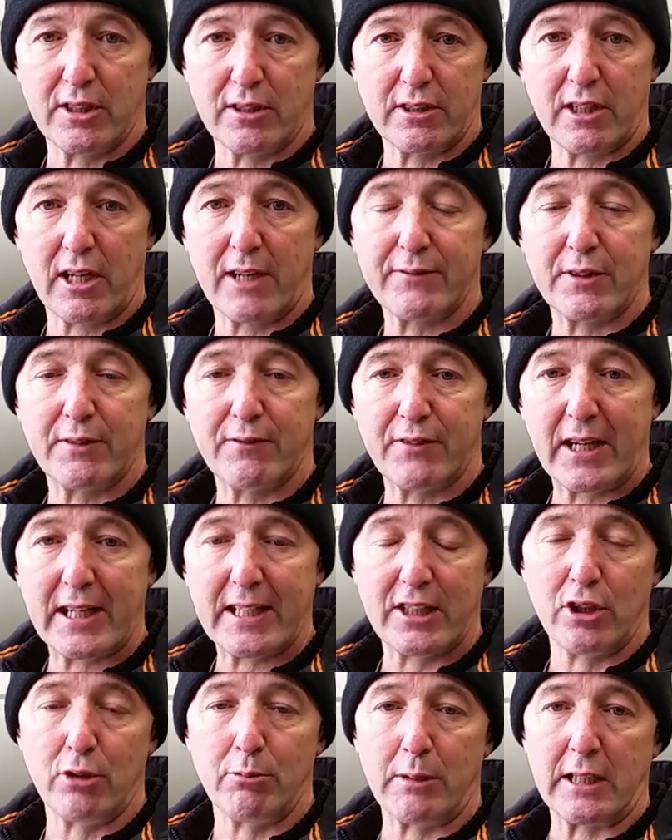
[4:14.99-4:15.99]
You're after
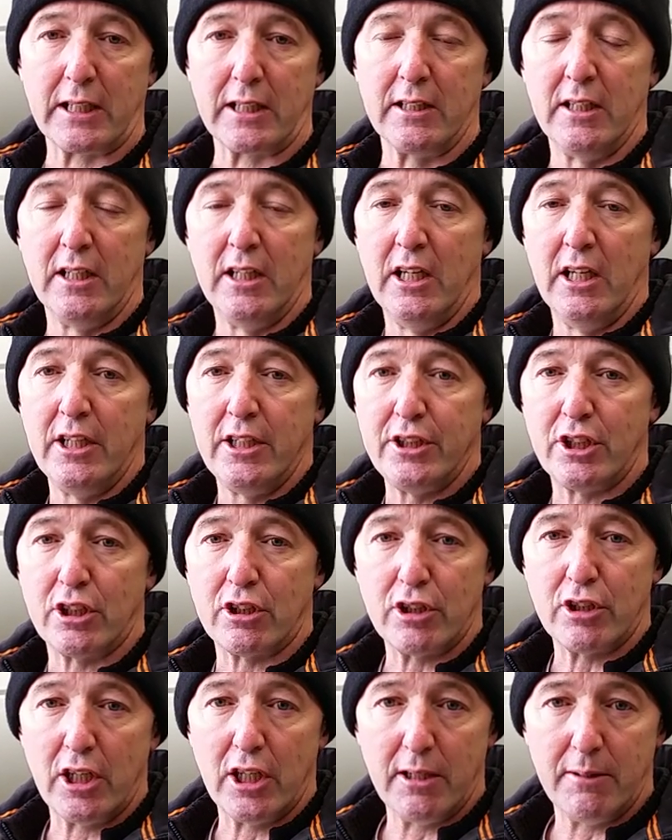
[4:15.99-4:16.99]
vacuuming
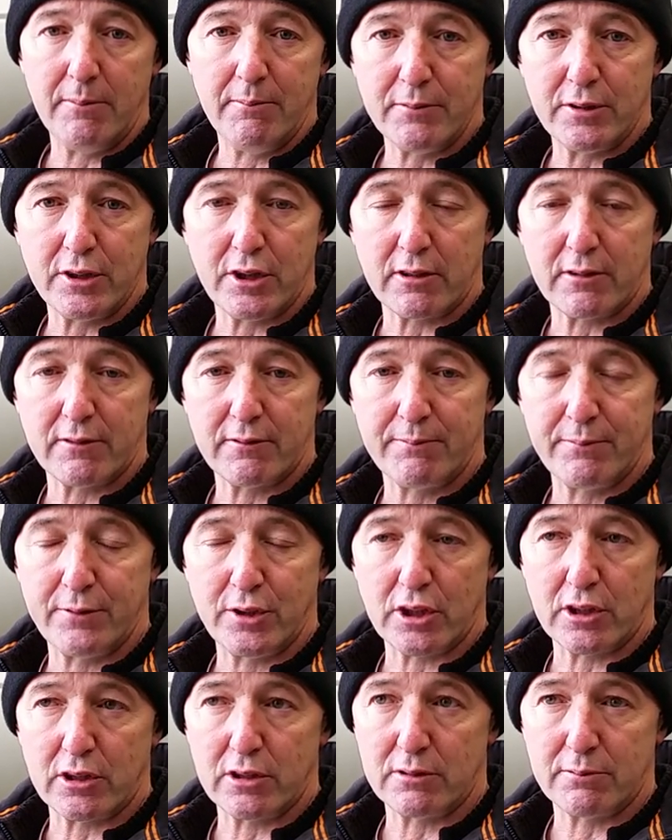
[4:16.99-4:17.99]

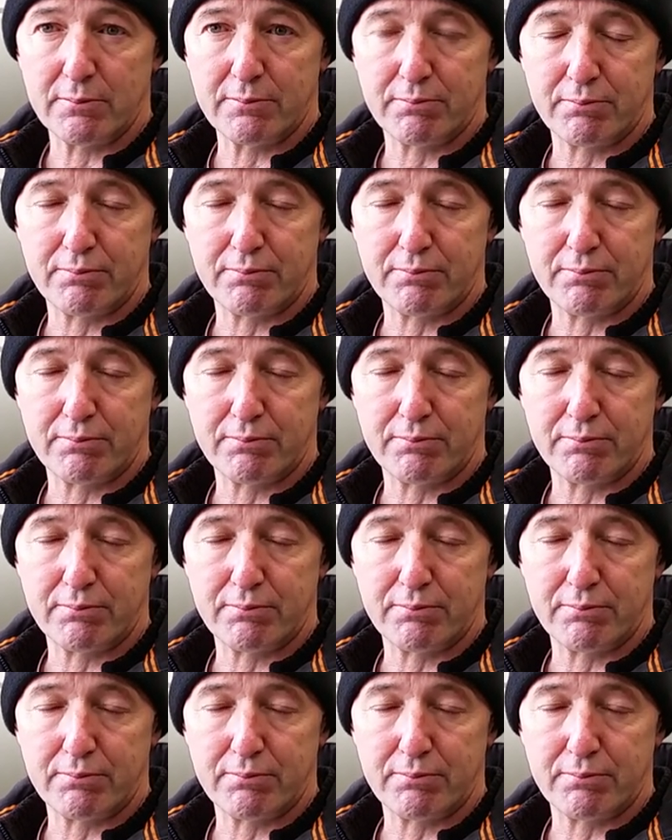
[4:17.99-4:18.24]
your